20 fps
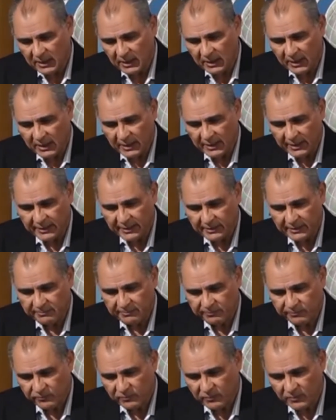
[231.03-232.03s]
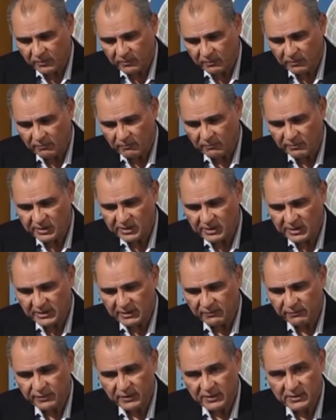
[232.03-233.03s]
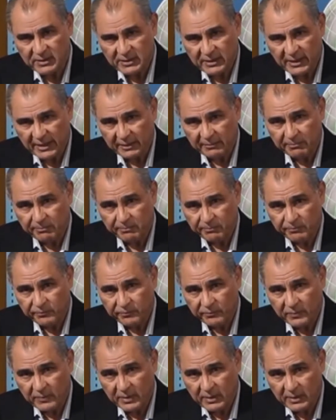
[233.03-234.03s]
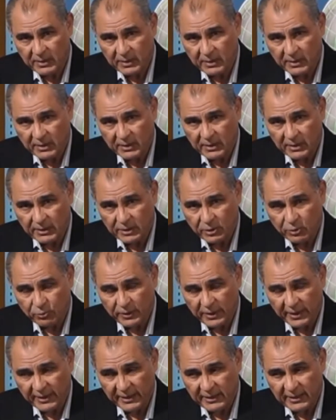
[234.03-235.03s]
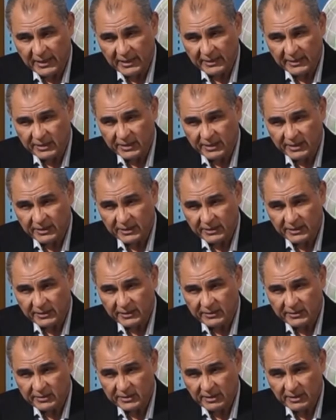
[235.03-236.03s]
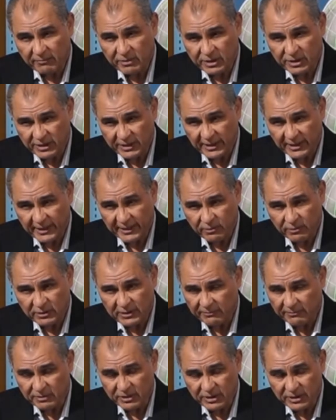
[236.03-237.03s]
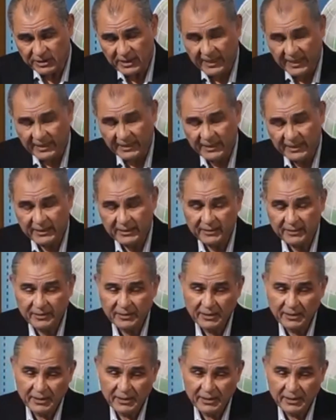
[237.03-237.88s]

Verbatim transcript: I visited first time U K in nineteen seventy-eight or seventy-nine, and